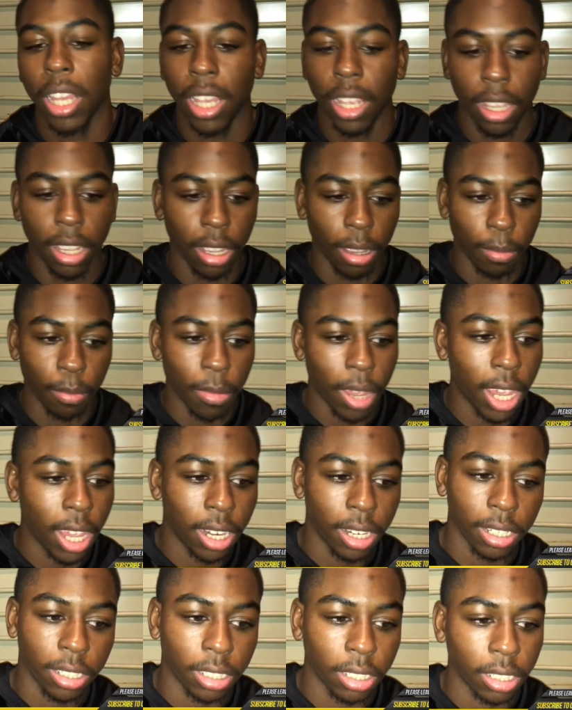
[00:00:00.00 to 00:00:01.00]
He a
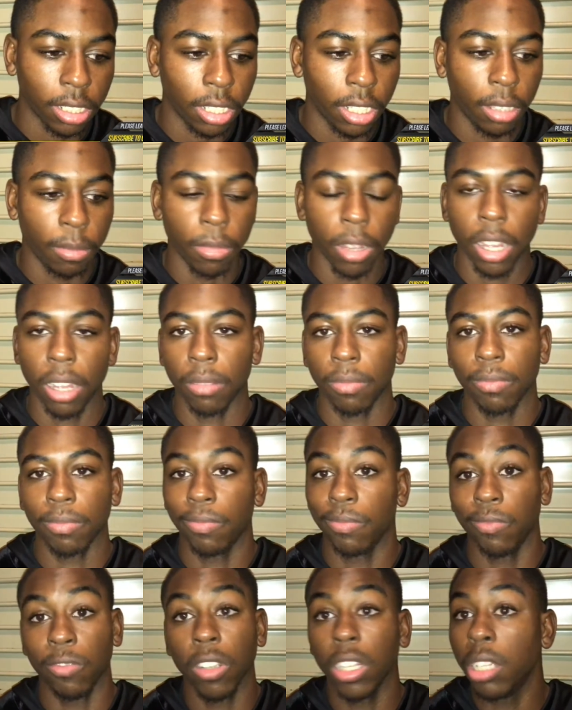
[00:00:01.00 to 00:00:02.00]
manager. He my
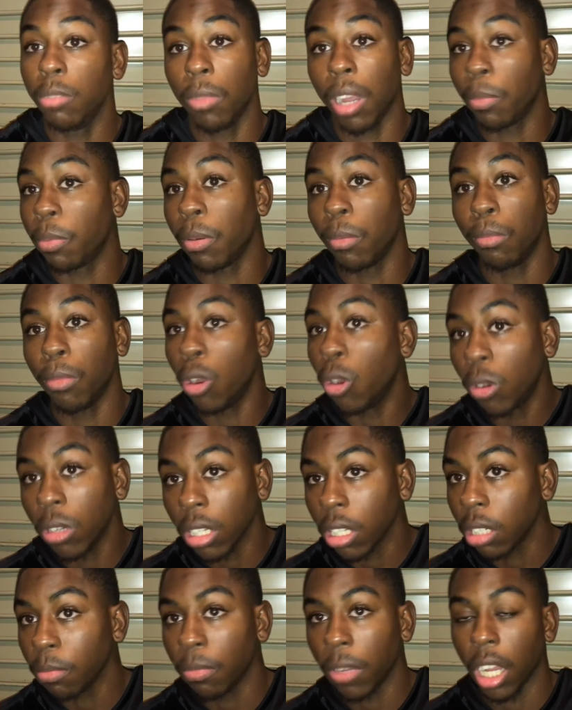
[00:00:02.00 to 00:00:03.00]
really my
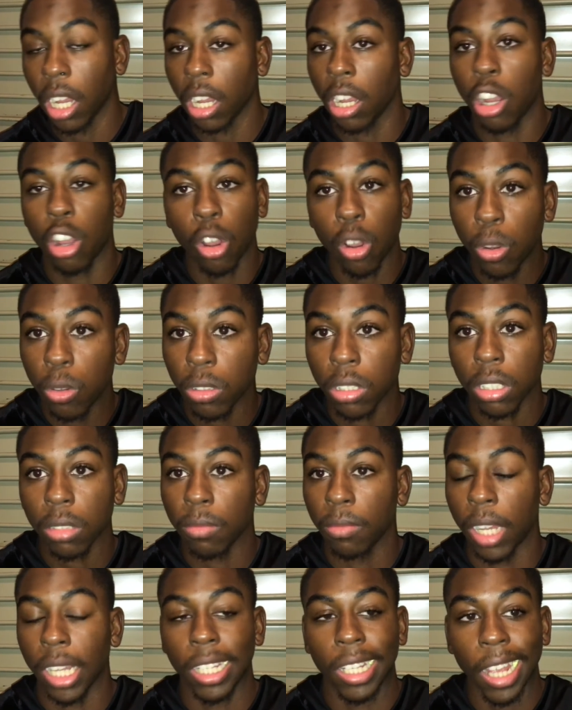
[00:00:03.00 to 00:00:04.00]
promoter, my coach,
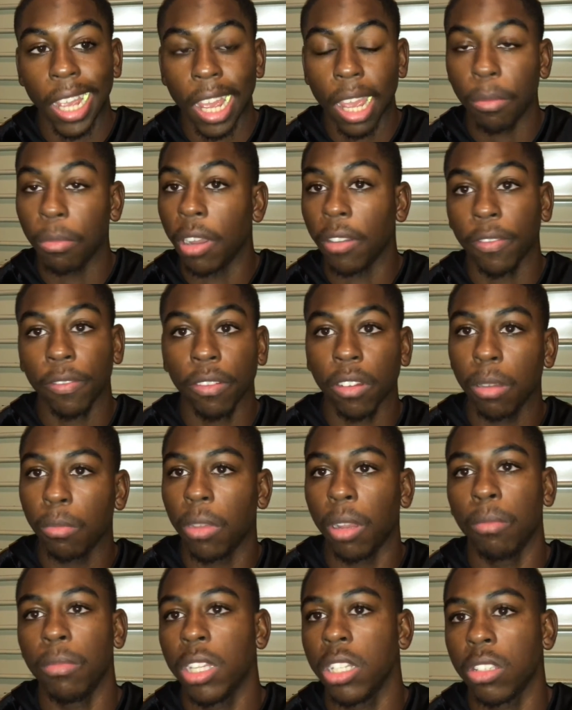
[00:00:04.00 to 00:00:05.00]
my dad, my friend,
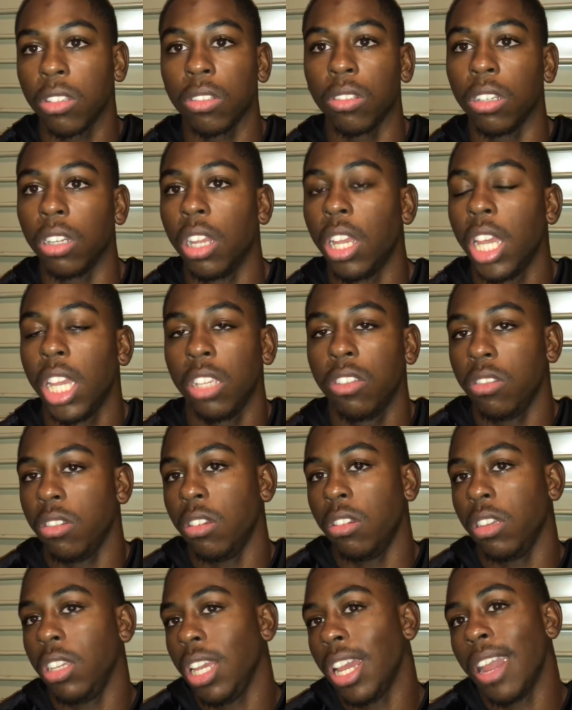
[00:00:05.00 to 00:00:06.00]
my mentor. You
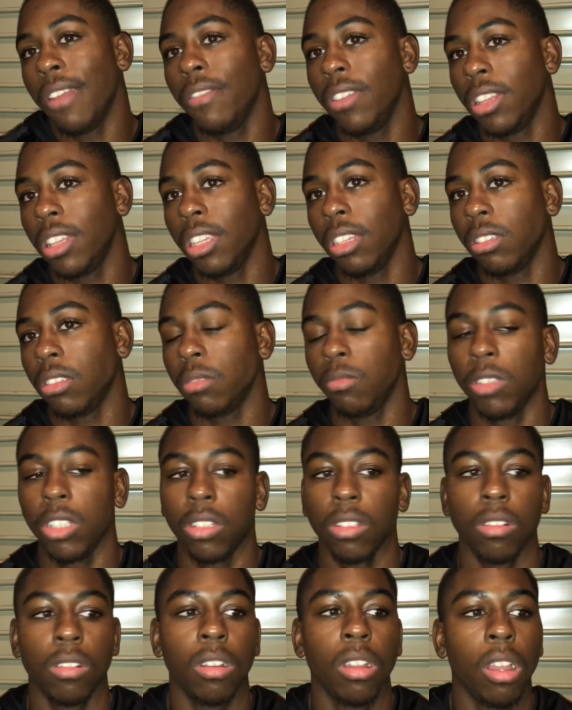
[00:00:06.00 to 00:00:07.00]
know, he everything to me.
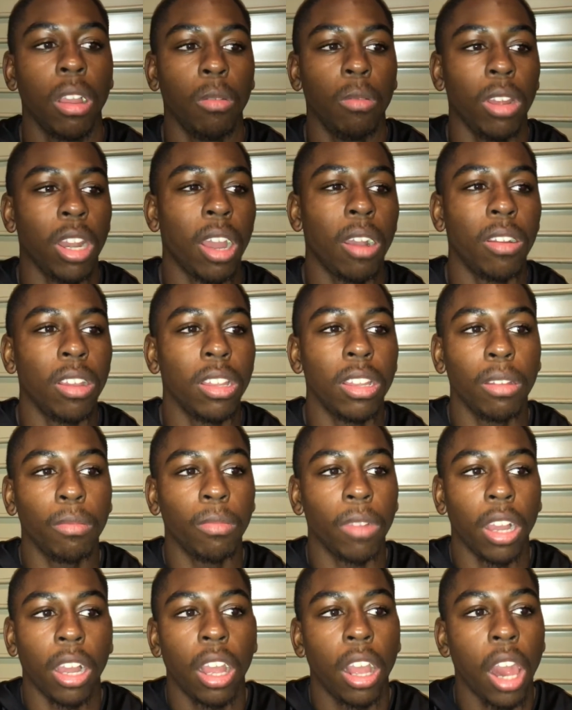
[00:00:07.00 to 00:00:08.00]
So without
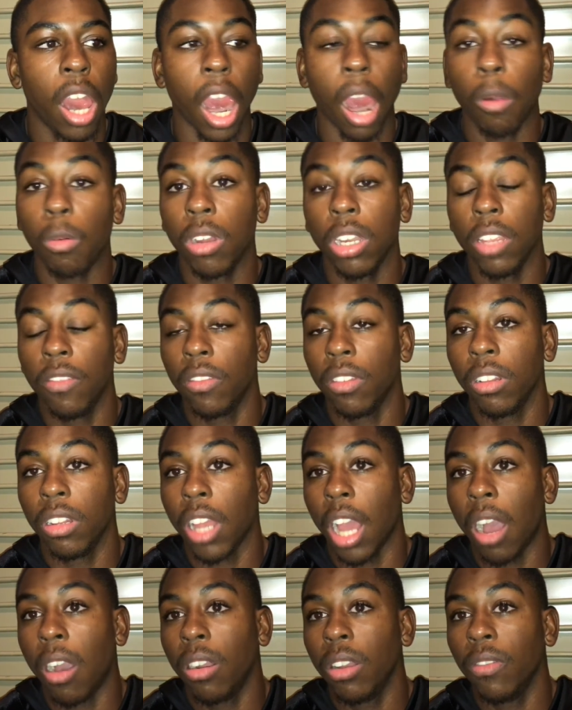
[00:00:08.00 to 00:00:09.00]
him, I don't even
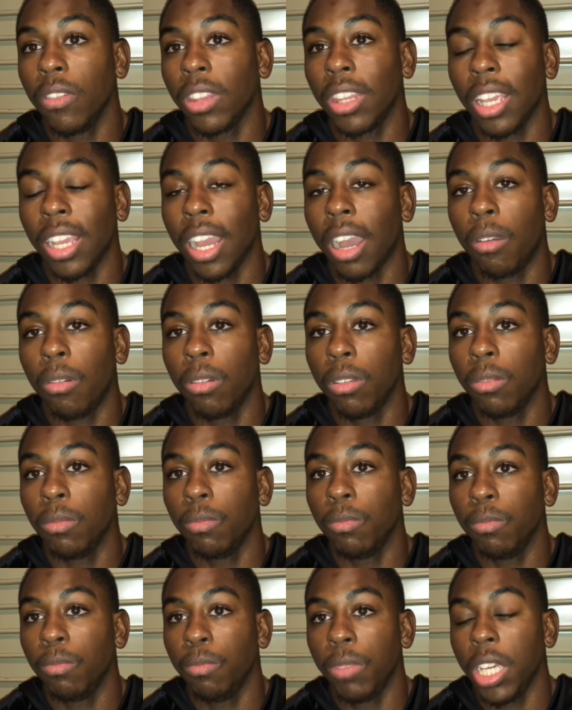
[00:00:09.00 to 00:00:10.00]
think I would
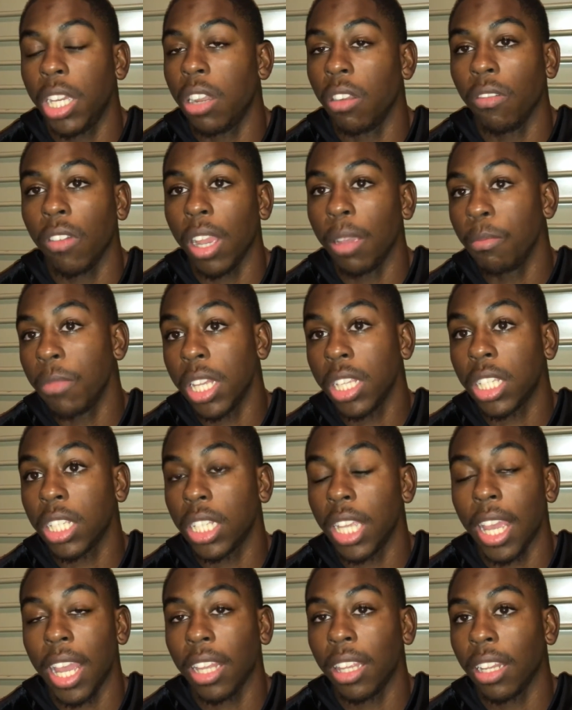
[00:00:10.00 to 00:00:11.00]
be correct
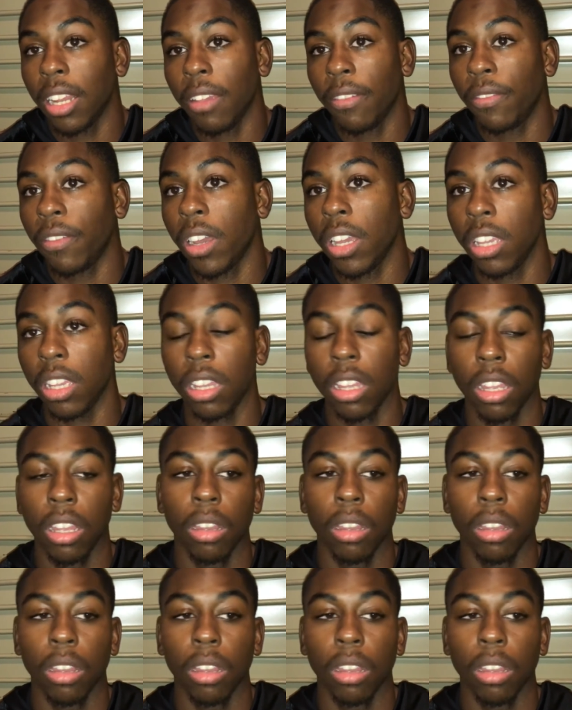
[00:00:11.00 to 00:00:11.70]
mentally after that fight.